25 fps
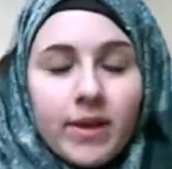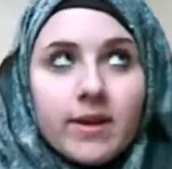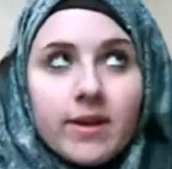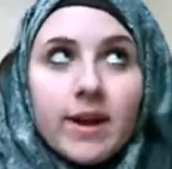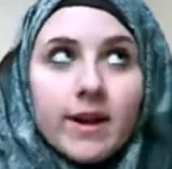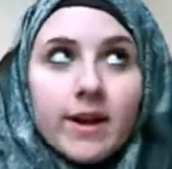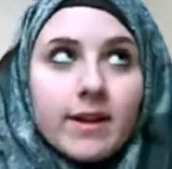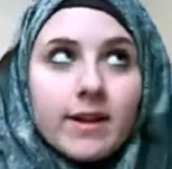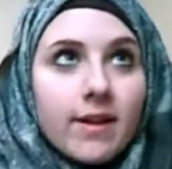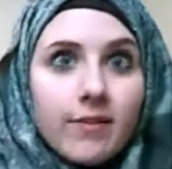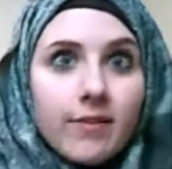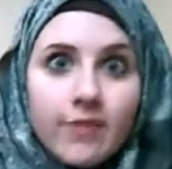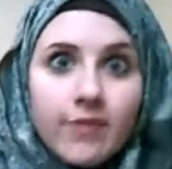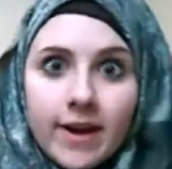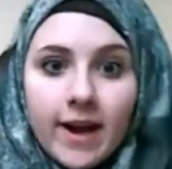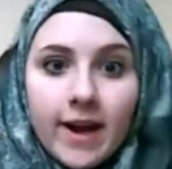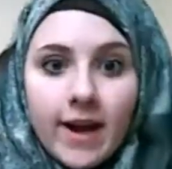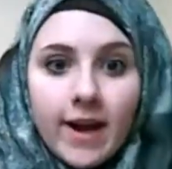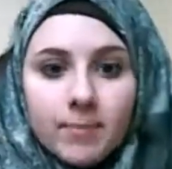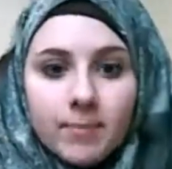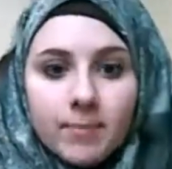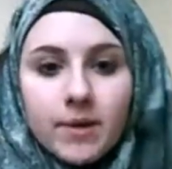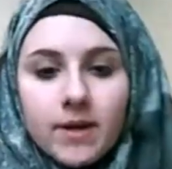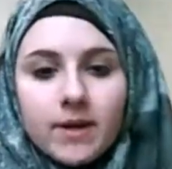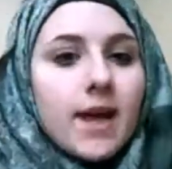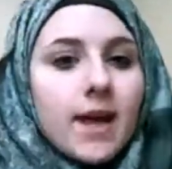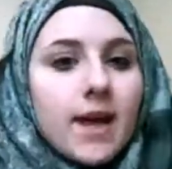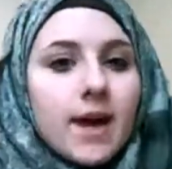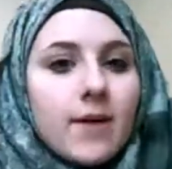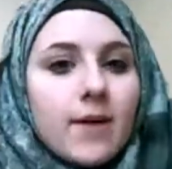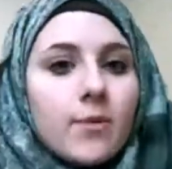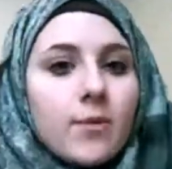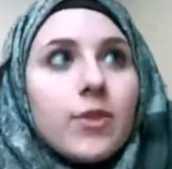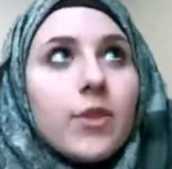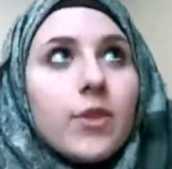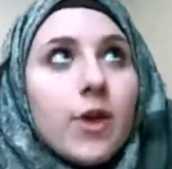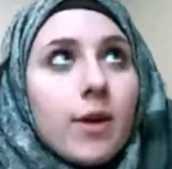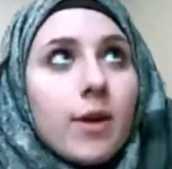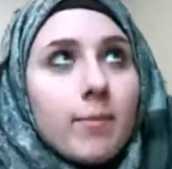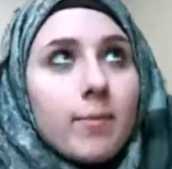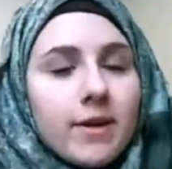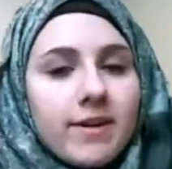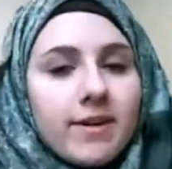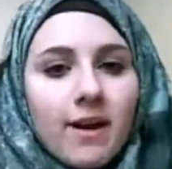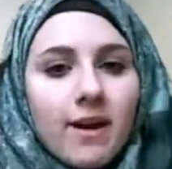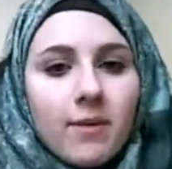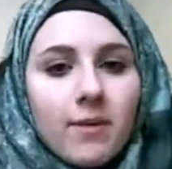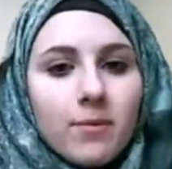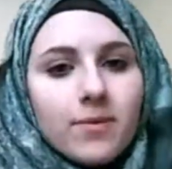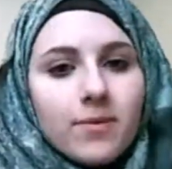9/11 happened. We thought my
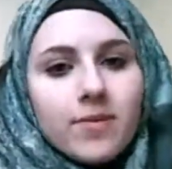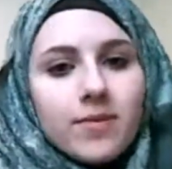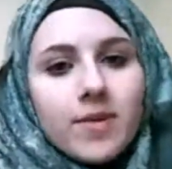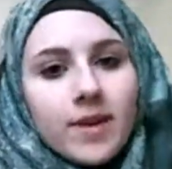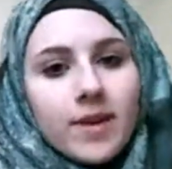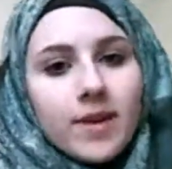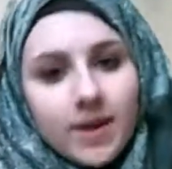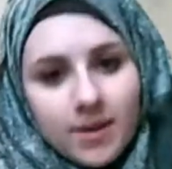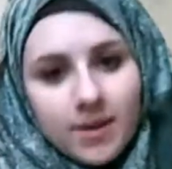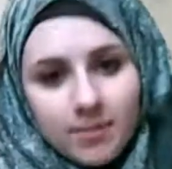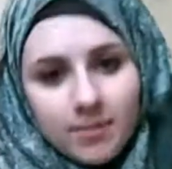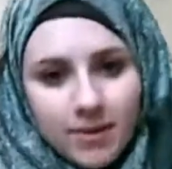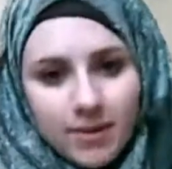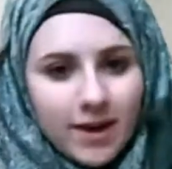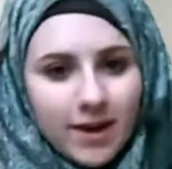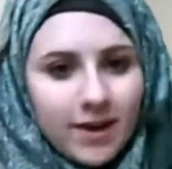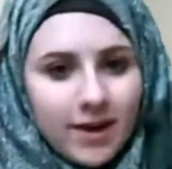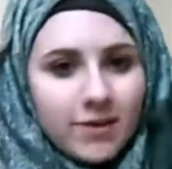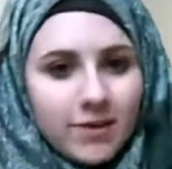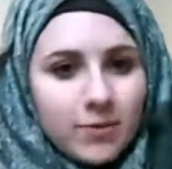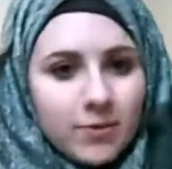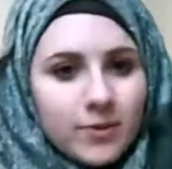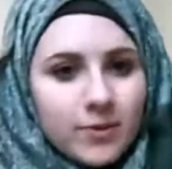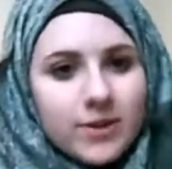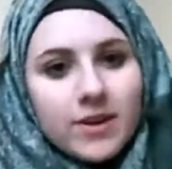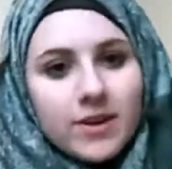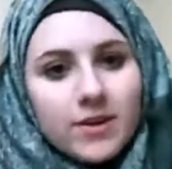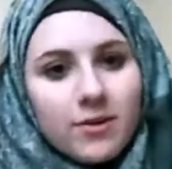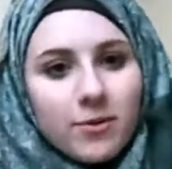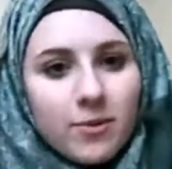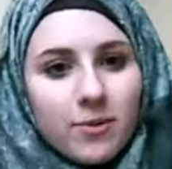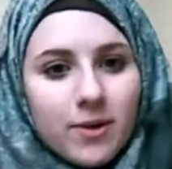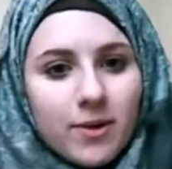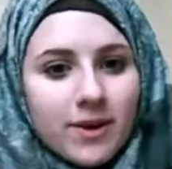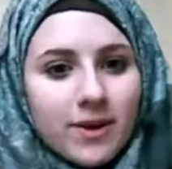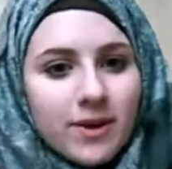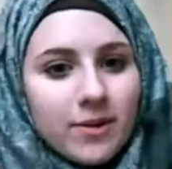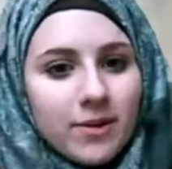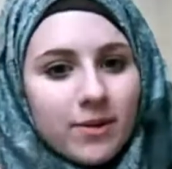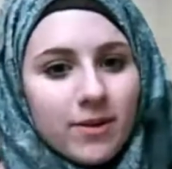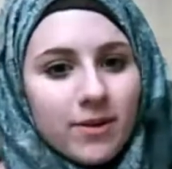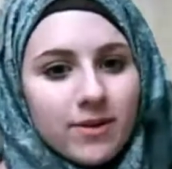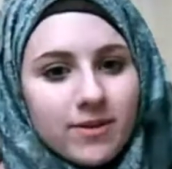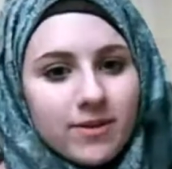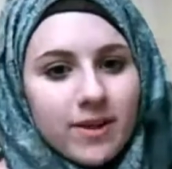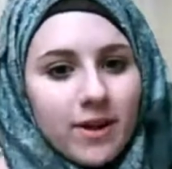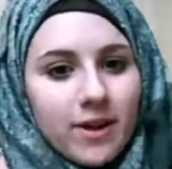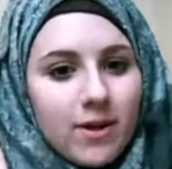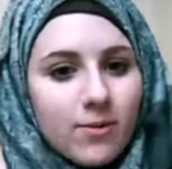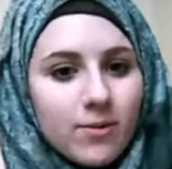dad was in it because we didn't know where he
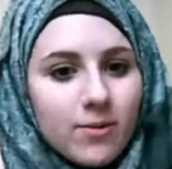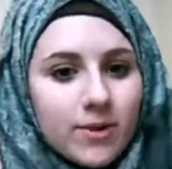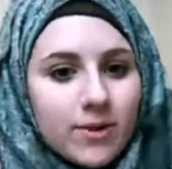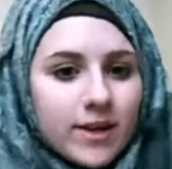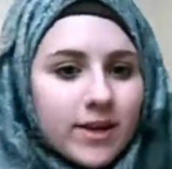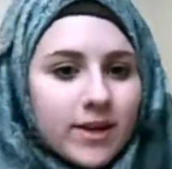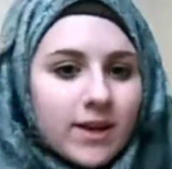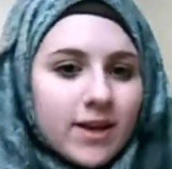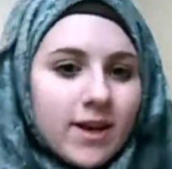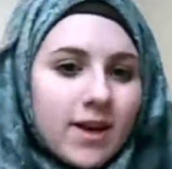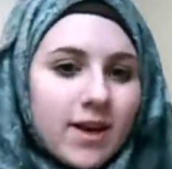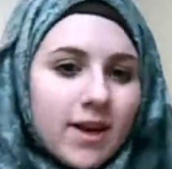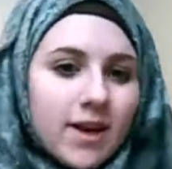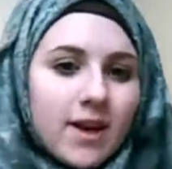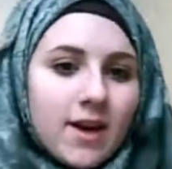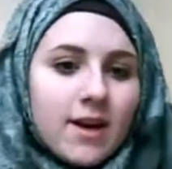was that week.